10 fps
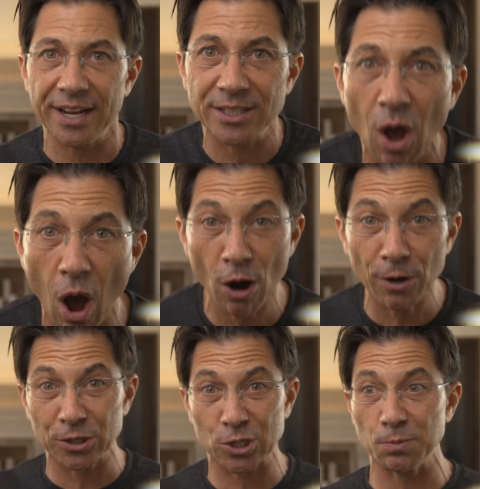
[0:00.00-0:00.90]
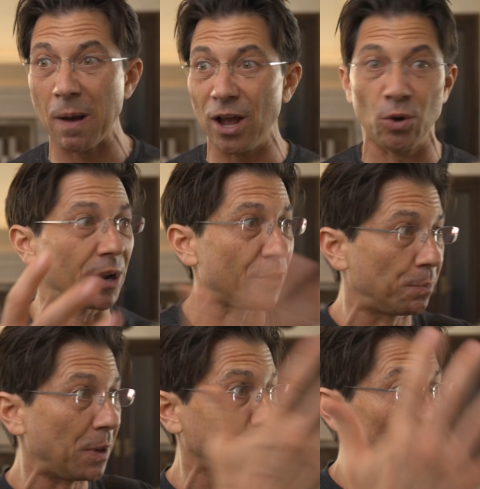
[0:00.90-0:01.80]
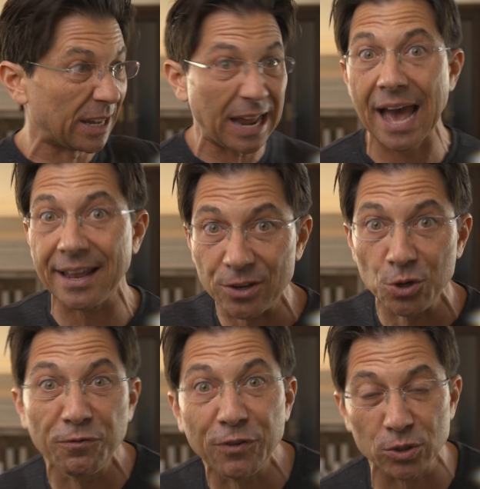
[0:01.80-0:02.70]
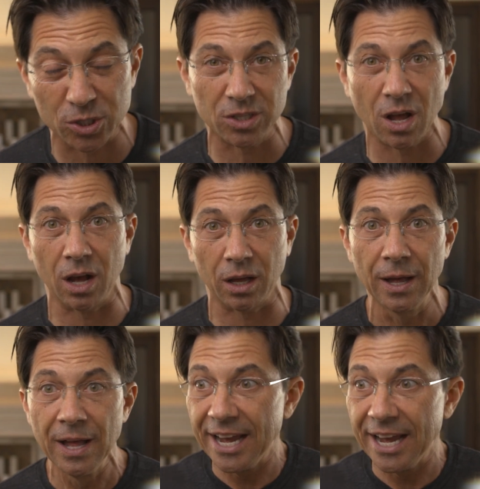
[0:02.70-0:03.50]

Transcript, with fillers: It's hard to smile when other people are getting ahead and you feel stuck.